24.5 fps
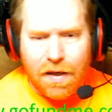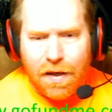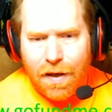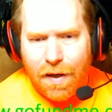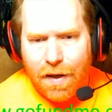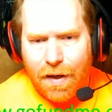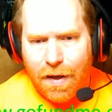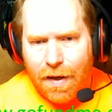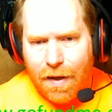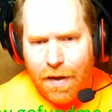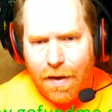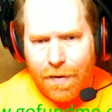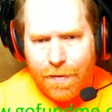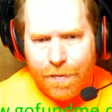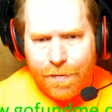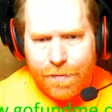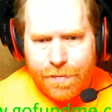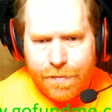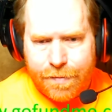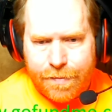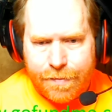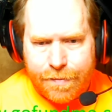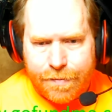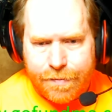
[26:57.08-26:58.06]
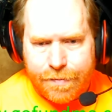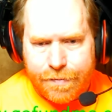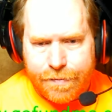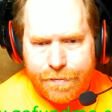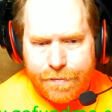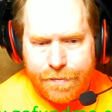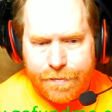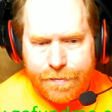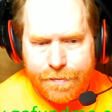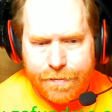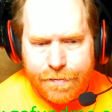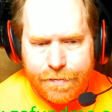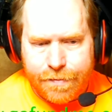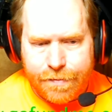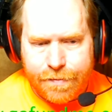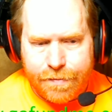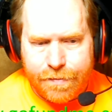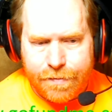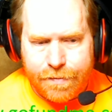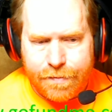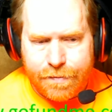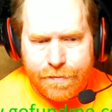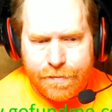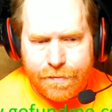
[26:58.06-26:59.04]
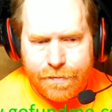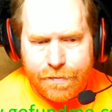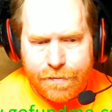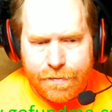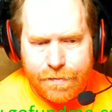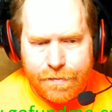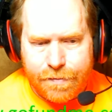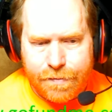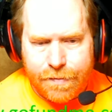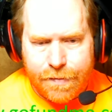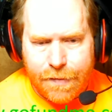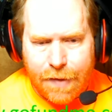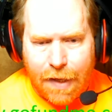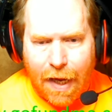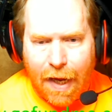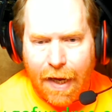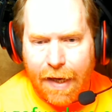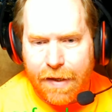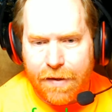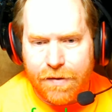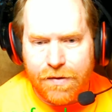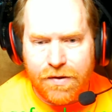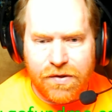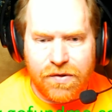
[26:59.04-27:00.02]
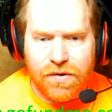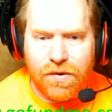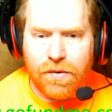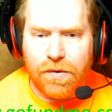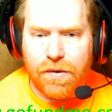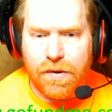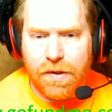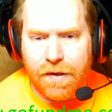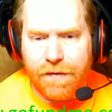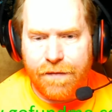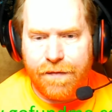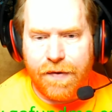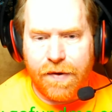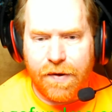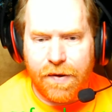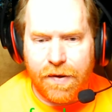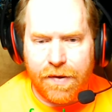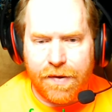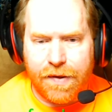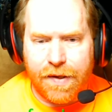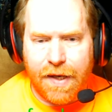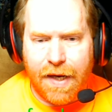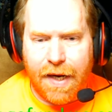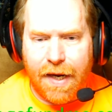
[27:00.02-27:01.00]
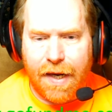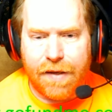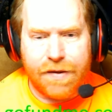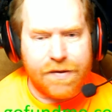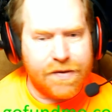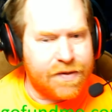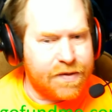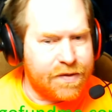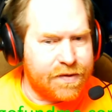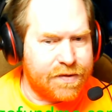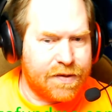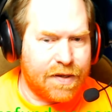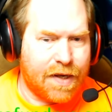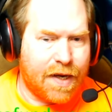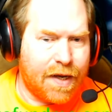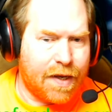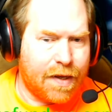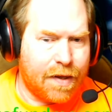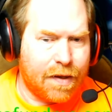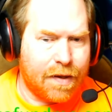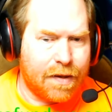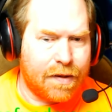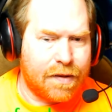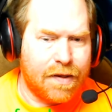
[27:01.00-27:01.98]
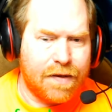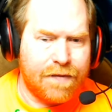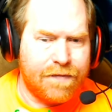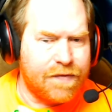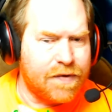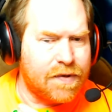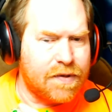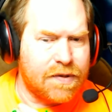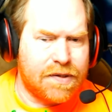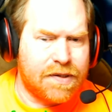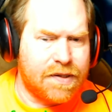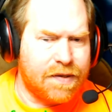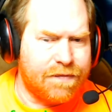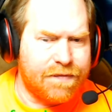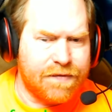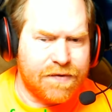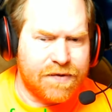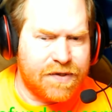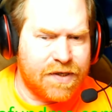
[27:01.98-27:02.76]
I could still live here in the house because I live in a different